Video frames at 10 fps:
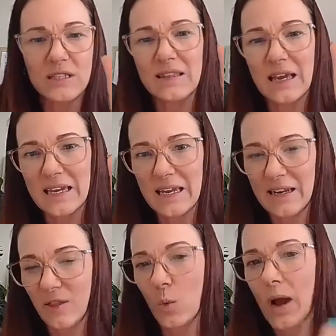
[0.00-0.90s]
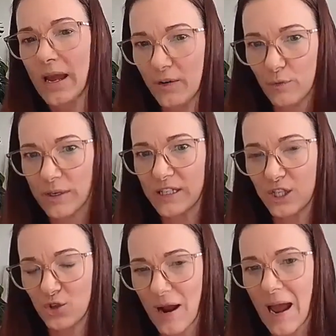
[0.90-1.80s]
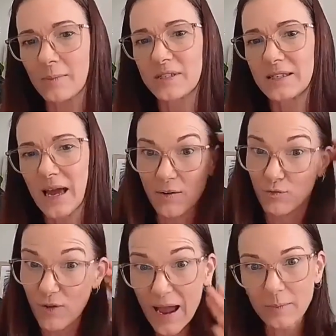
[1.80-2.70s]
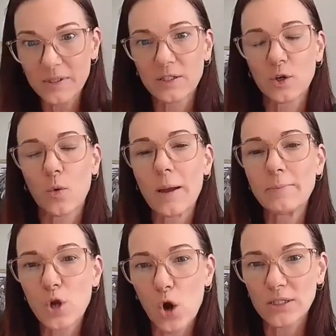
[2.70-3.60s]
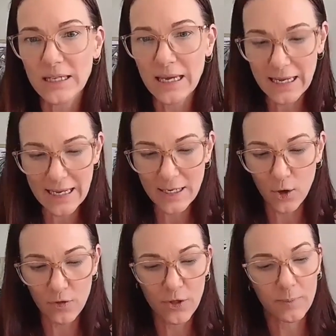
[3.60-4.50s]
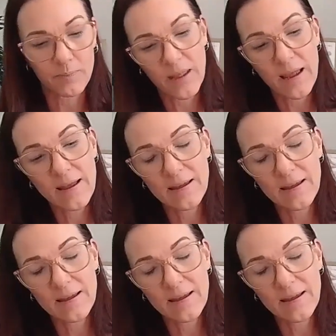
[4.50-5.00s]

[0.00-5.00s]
Then they get in the way of wrist straps and wraps, so I'm not keen on them.